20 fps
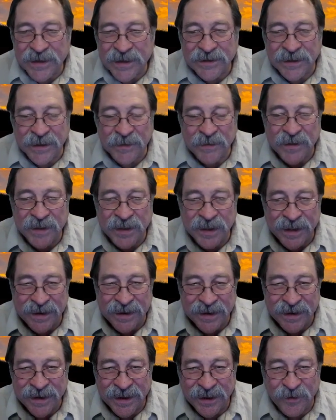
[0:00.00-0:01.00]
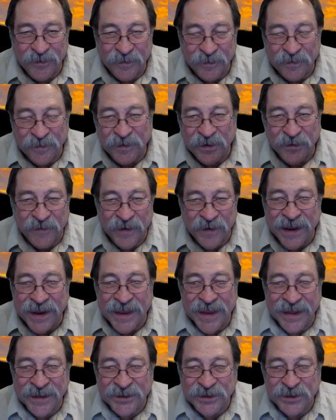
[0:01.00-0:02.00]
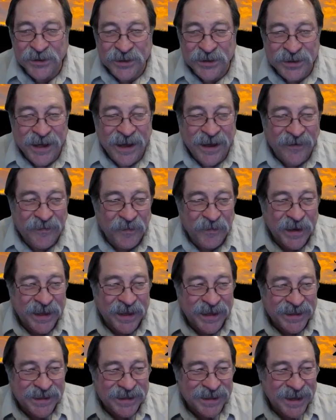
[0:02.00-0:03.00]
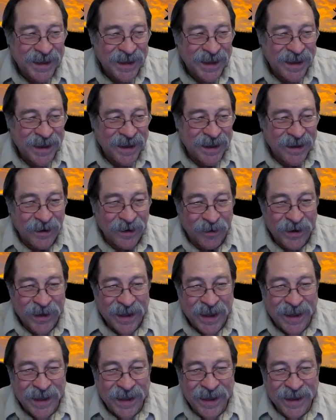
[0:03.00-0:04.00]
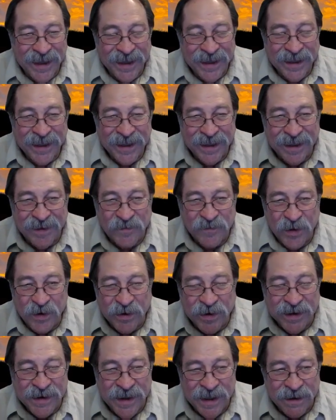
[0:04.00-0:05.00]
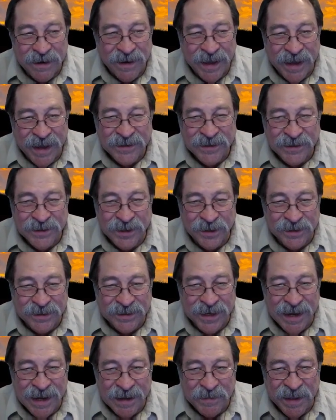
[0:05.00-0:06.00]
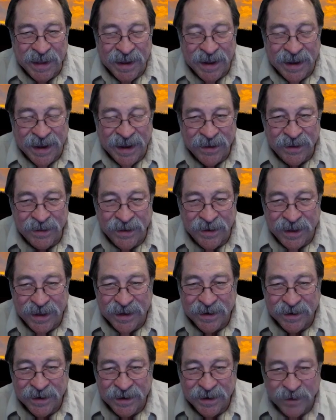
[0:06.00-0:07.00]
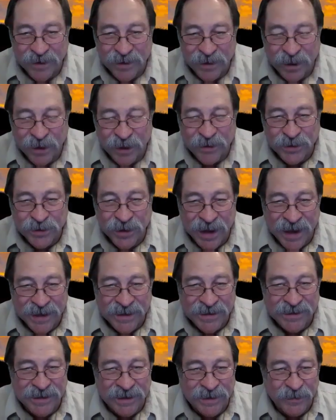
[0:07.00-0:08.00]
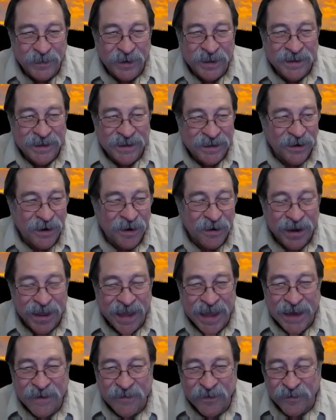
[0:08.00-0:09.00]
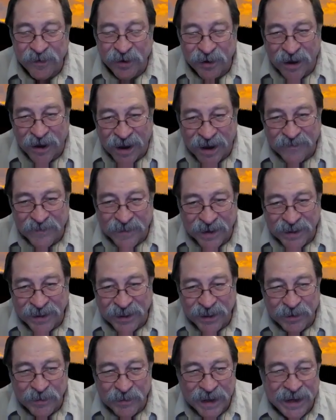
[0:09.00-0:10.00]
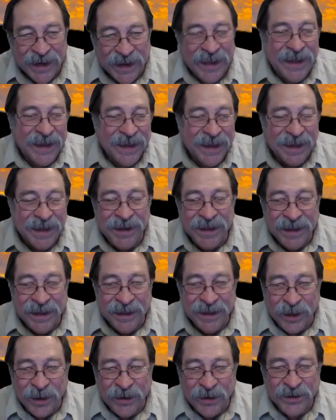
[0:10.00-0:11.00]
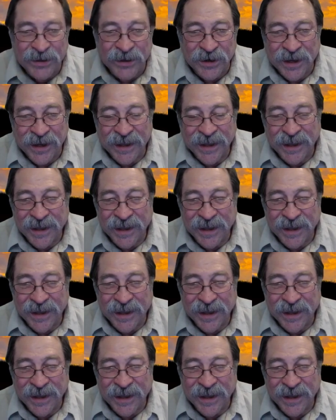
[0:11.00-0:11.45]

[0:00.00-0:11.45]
So that, and you're fighting against yourself, because okay, if you can nail X's all the time, now how do you get a closer X than what you already have? If you're off by a little bit, can you get closer?